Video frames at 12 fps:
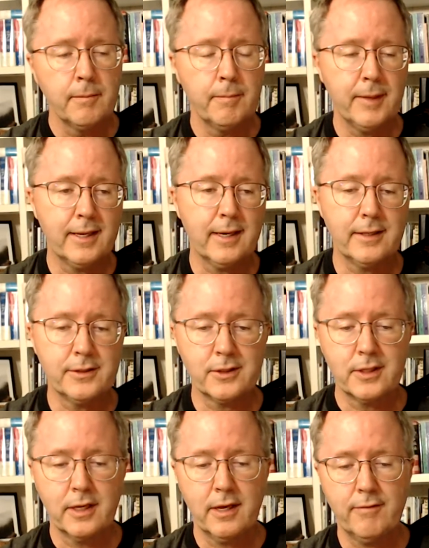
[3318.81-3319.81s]
because
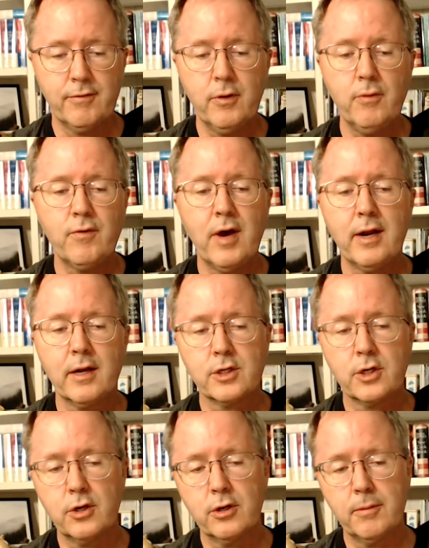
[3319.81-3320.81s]
if you've got to
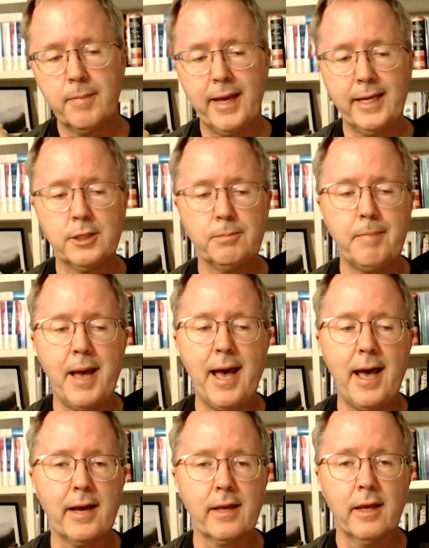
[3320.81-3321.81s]
turn the page
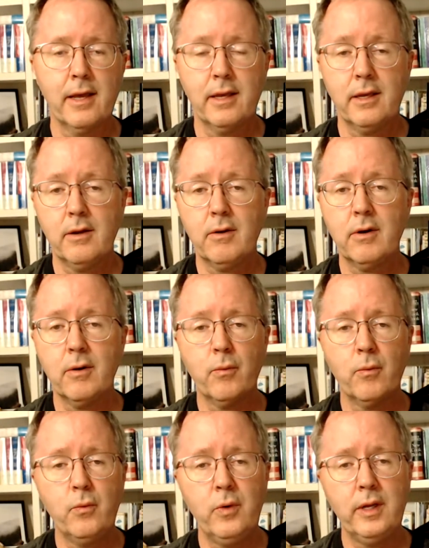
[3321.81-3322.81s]
back, you're going to
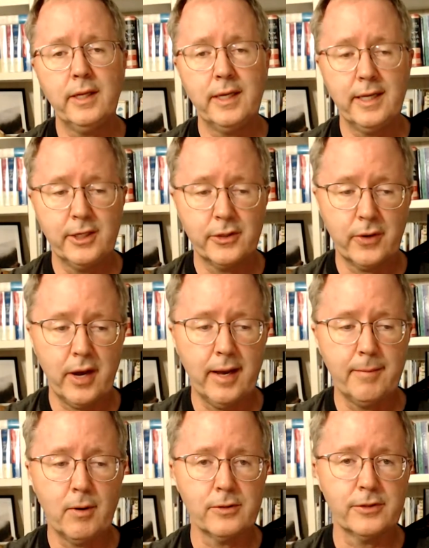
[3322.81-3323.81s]
really need your
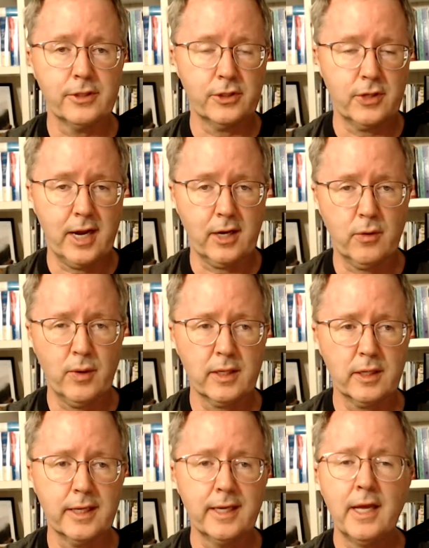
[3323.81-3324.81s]
eyeballs to track
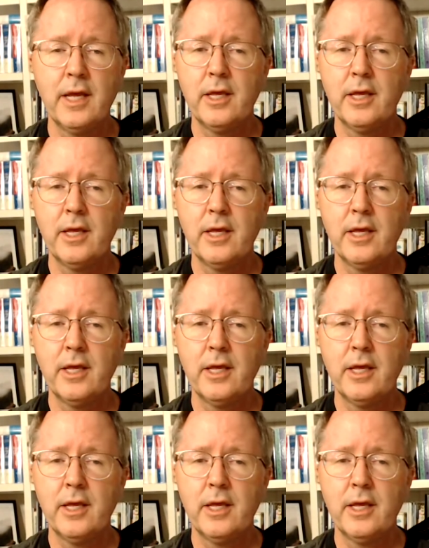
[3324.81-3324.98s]
quickly.